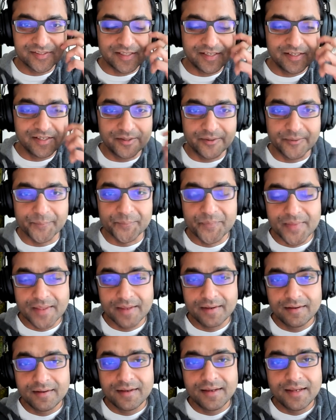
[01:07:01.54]
I hear.
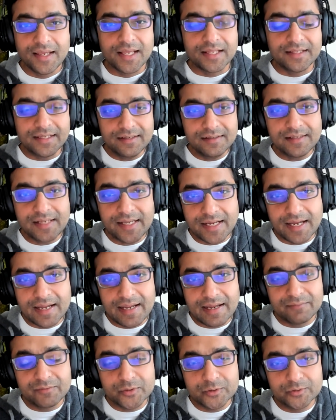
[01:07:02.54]
And then, like, I
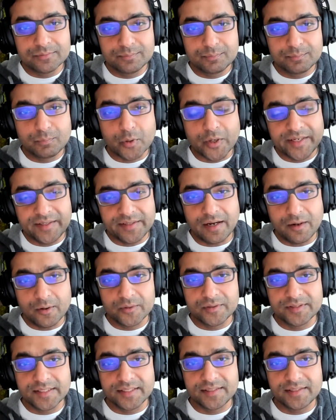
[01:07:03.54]
have to point
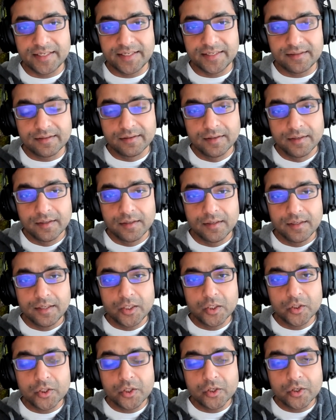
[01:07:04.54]
out that, like,
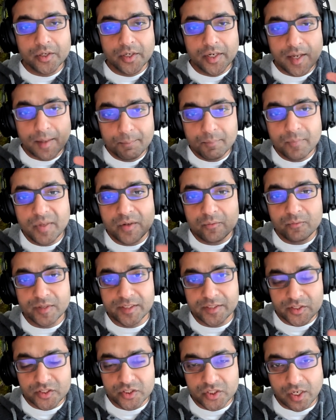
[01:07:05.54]
you know, your number
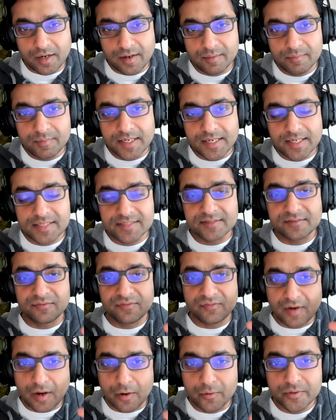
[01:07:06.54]
one job as a
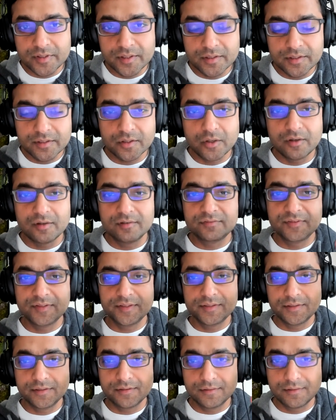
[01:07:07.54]
founder of
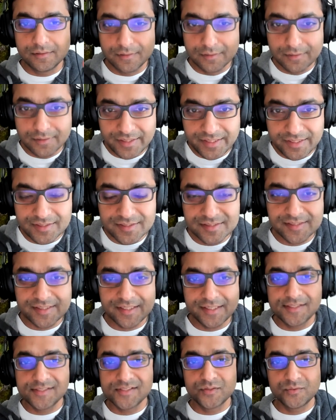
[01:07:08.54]
an early
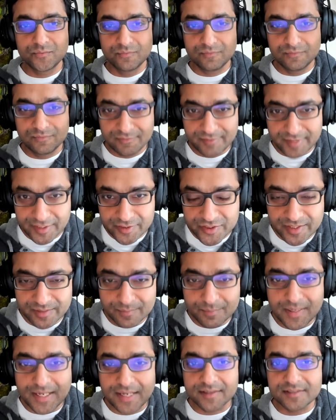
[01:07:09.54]
stage venture
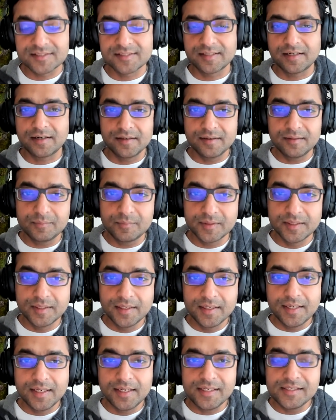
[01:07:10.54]
backed startup
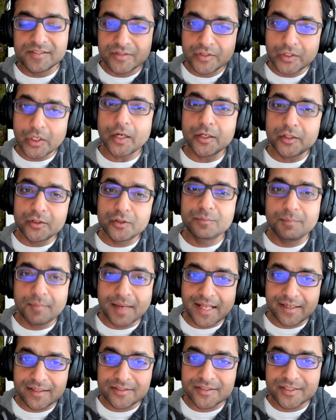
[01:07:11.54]
is not to
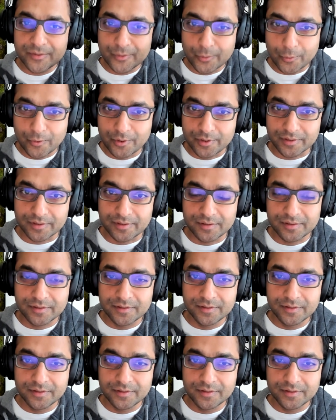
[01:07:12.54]
manage an org,